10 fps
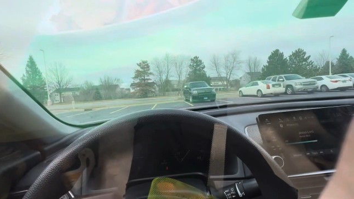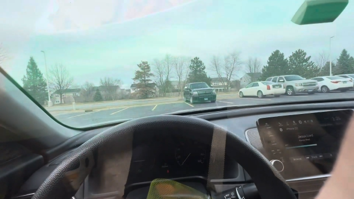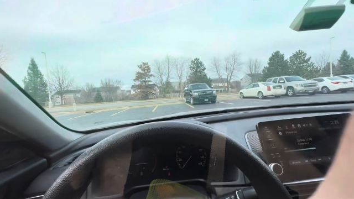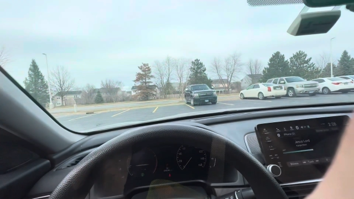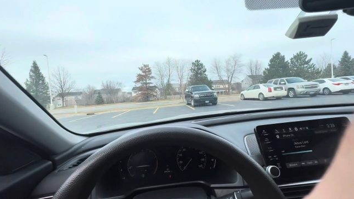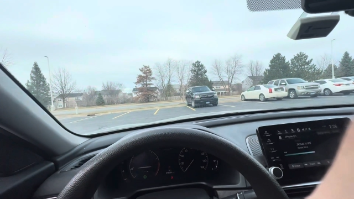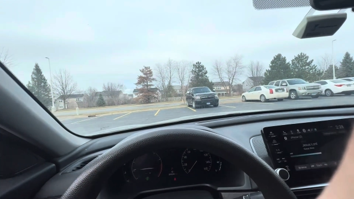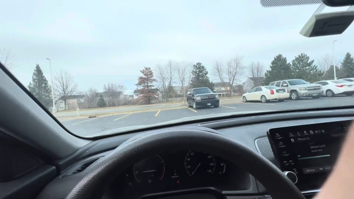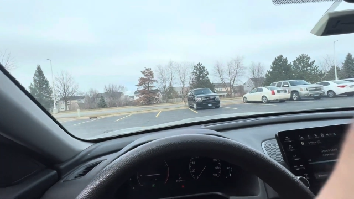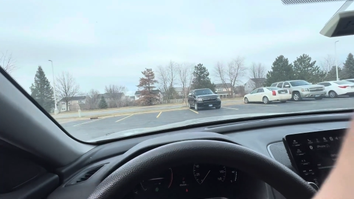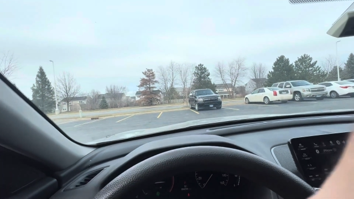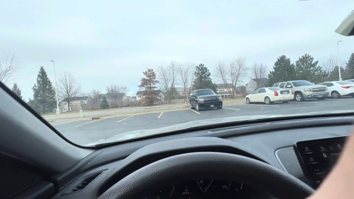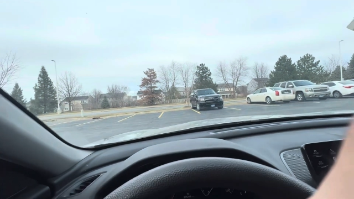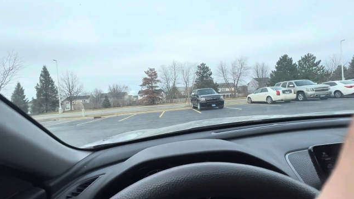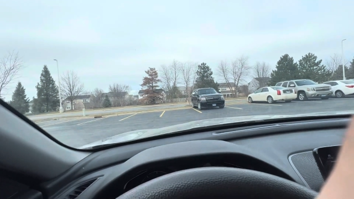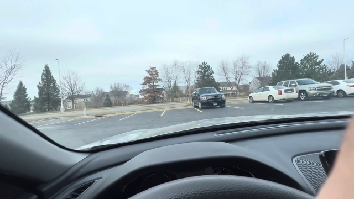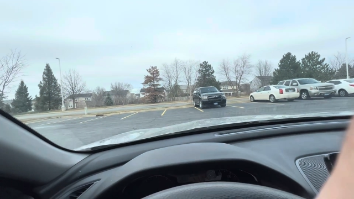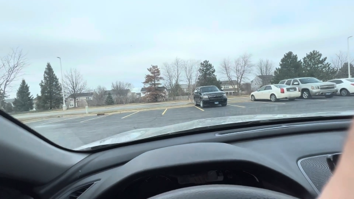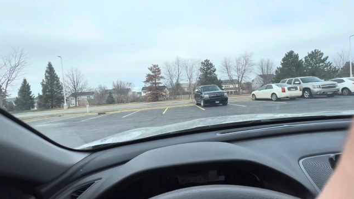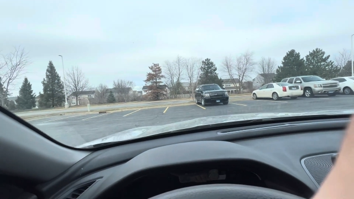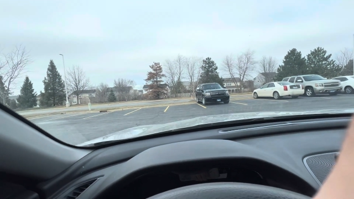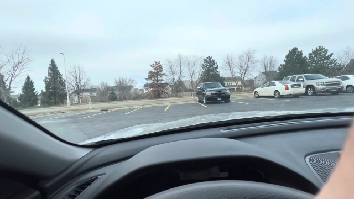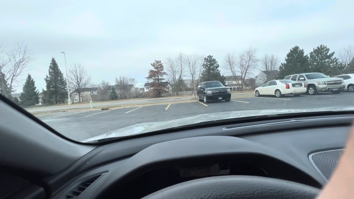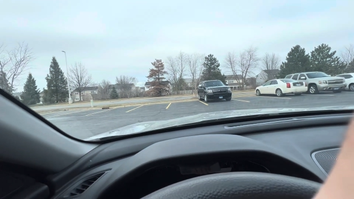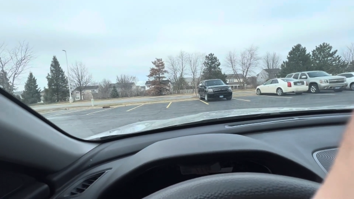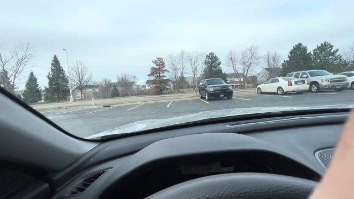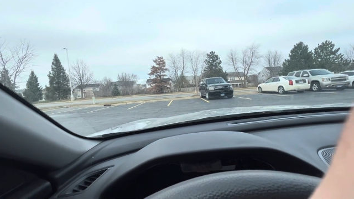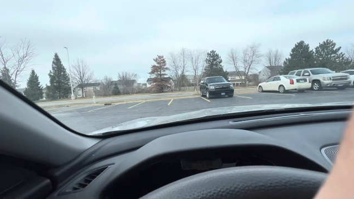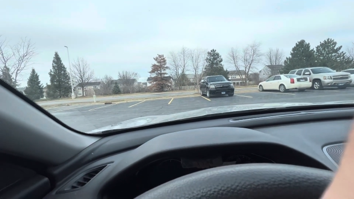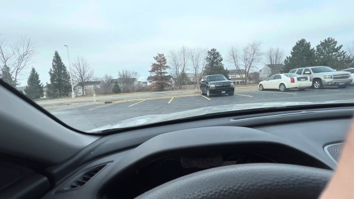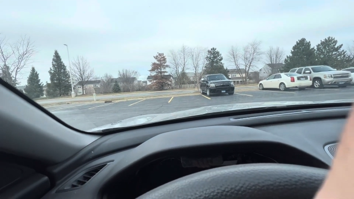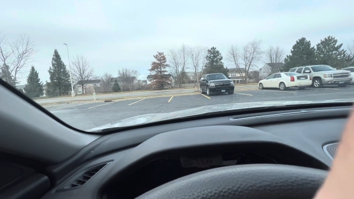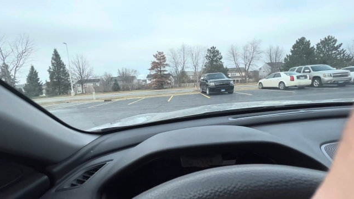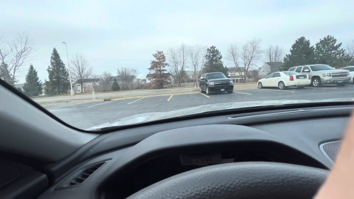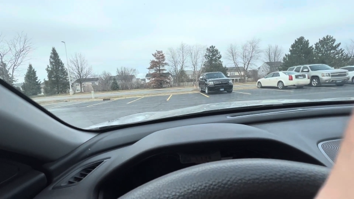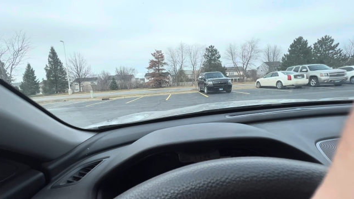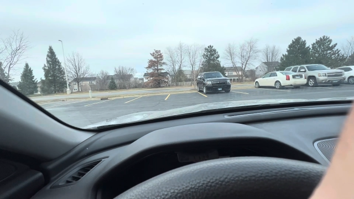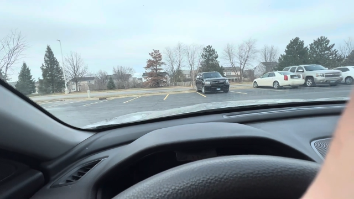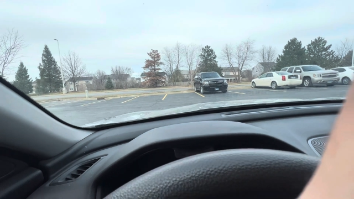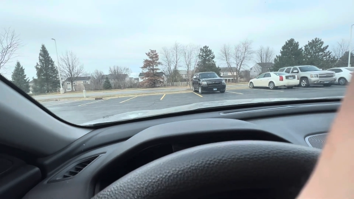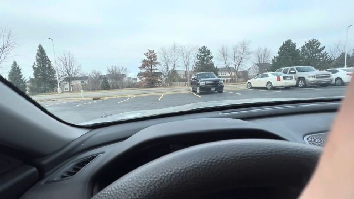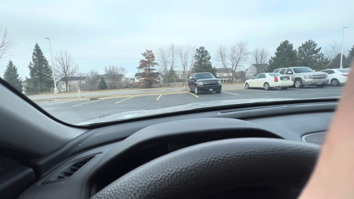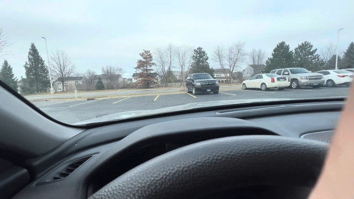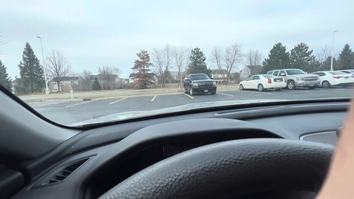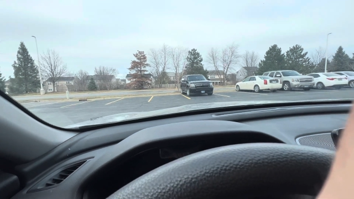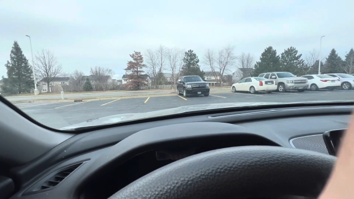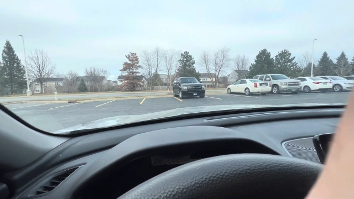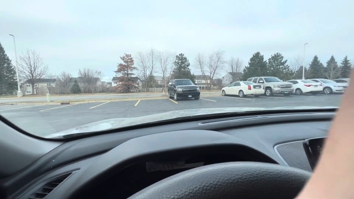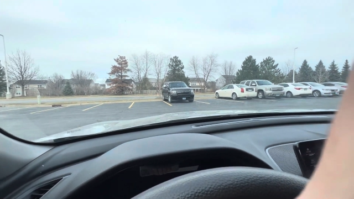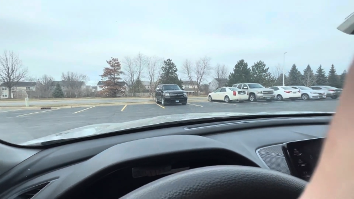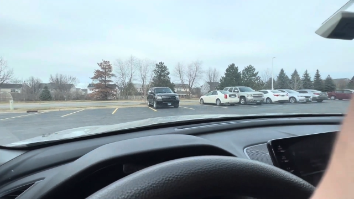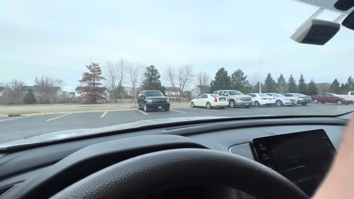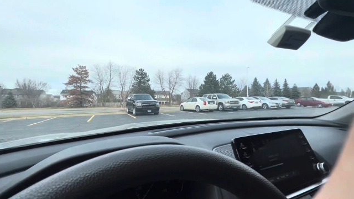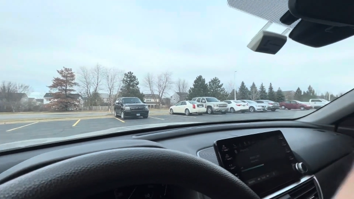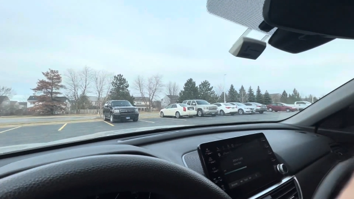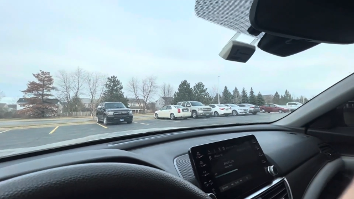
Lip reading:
Nobody's mouth can be seen.